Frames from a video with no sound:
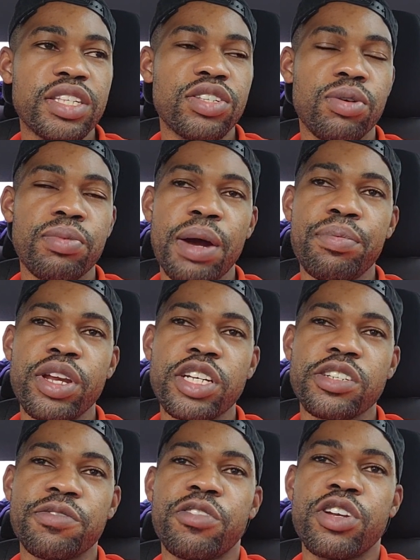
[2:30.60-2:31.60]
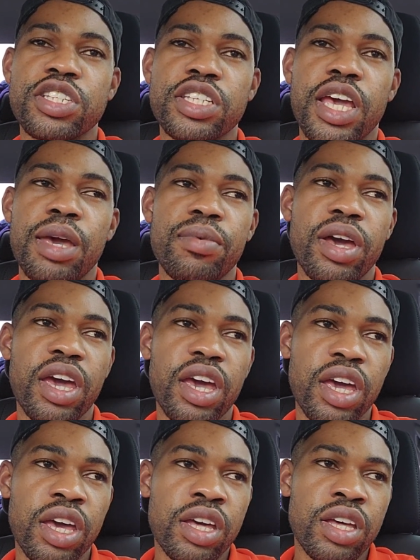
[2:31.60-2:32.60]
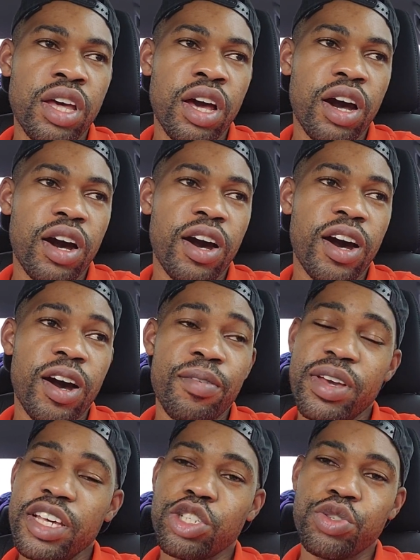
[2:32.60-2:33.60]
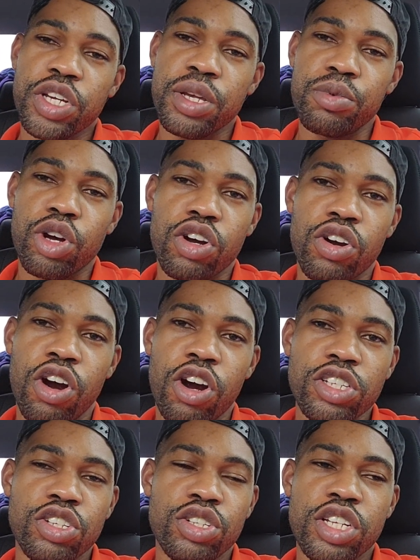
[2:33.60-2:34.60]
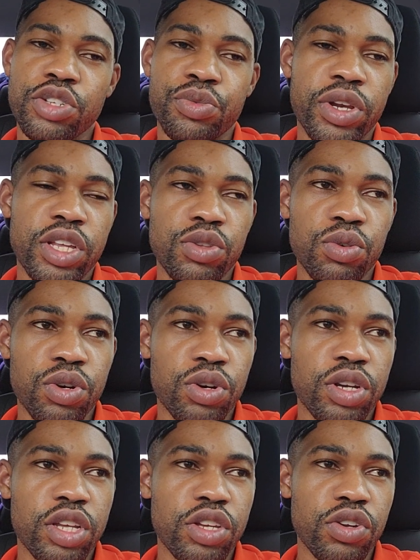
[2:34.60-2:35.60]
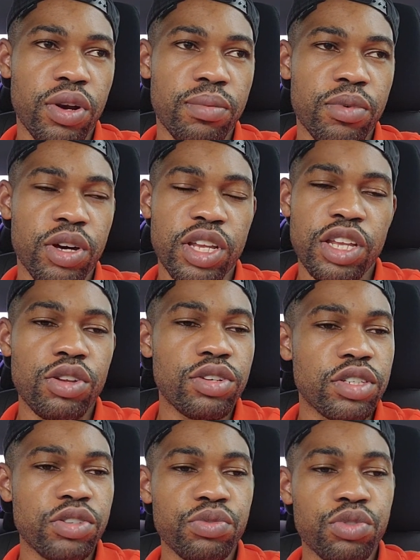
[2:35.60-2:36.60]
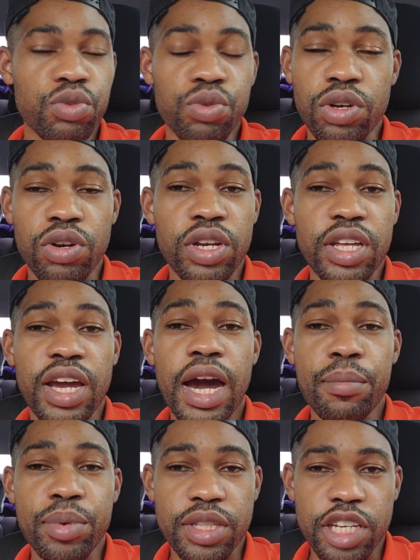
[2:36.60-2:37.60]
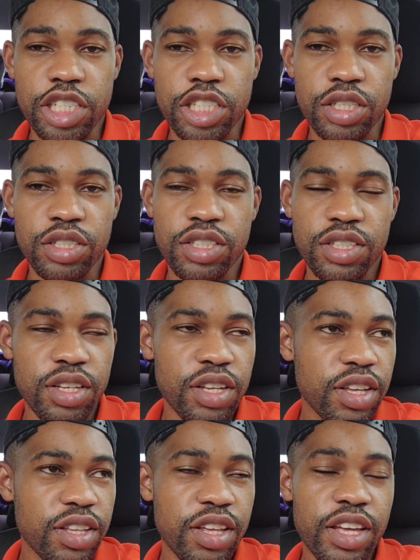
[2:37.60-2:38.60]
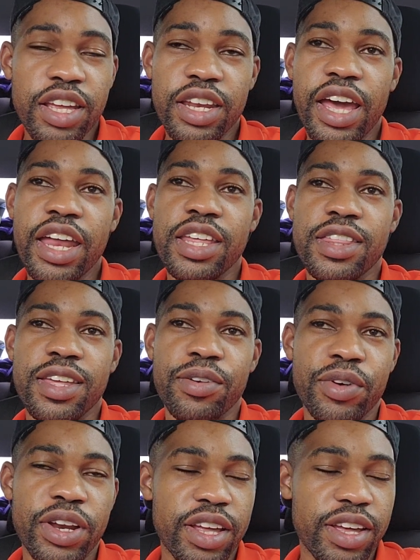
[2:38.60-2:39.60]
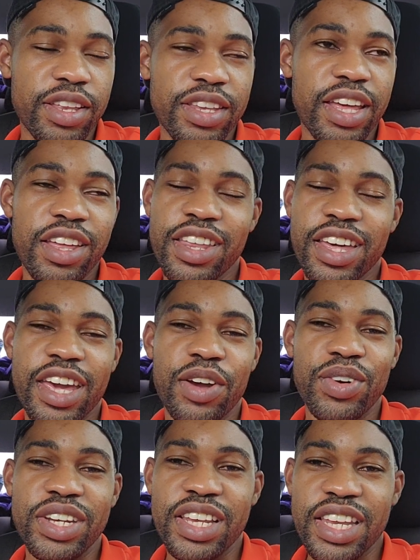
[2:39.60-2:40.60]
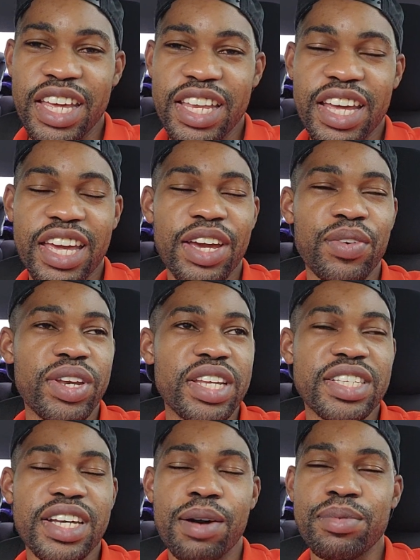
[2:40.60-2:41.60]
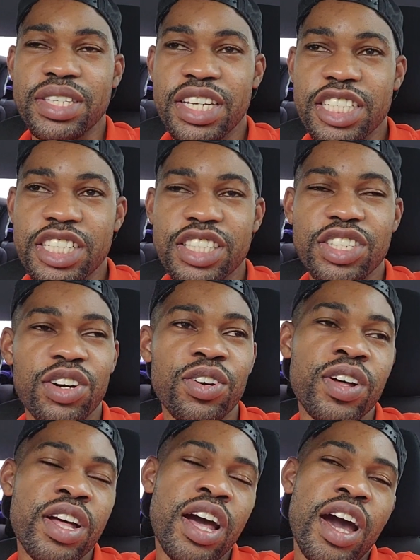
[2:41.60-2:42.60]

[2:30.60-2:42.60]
so my prediction for this game is... it's tricky, bro, because Arsenal doesn't really do good in Europe, bro. It doesn't do good in competitions, in anything, really. They can't win the league. They can't win these competitions. So